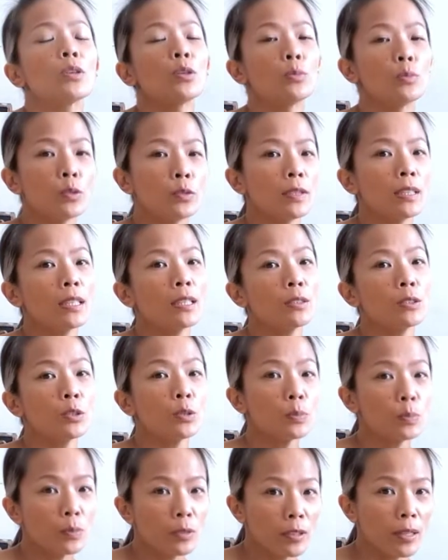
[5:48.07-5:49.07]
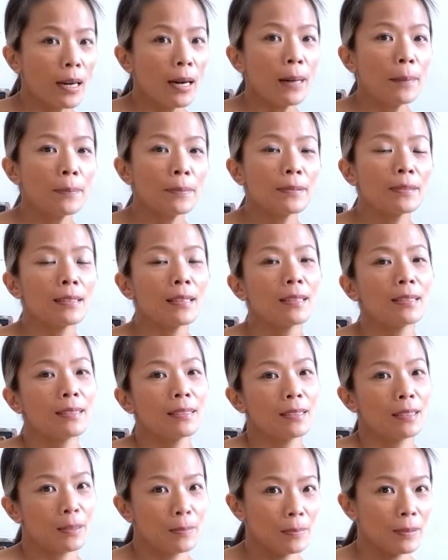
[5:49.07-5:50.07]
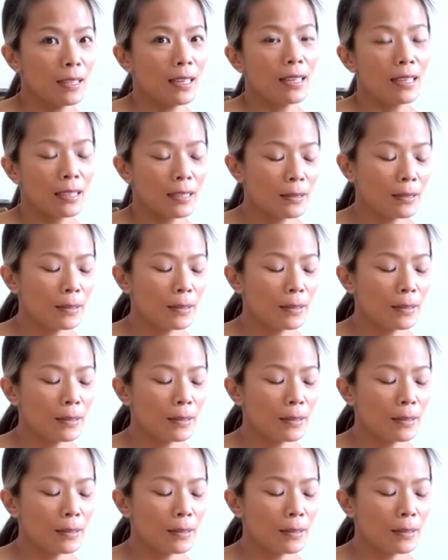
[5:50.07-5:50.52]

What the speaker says: moving on to props, the block.